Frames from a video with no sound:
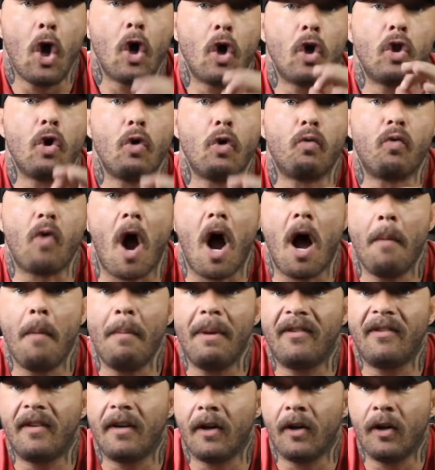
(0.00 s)
the raw
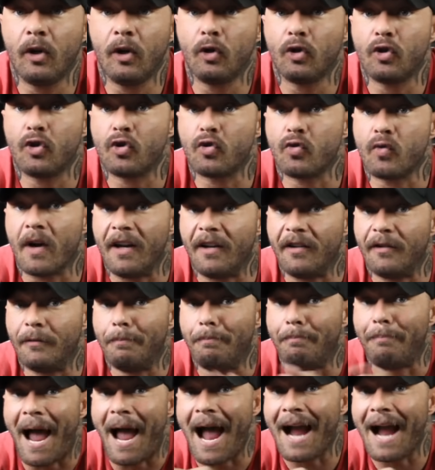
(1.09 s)
materials trace
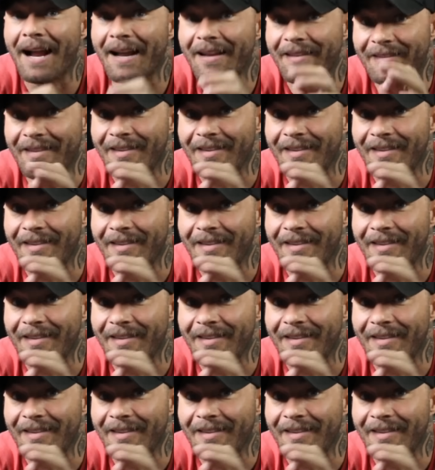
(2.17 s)
back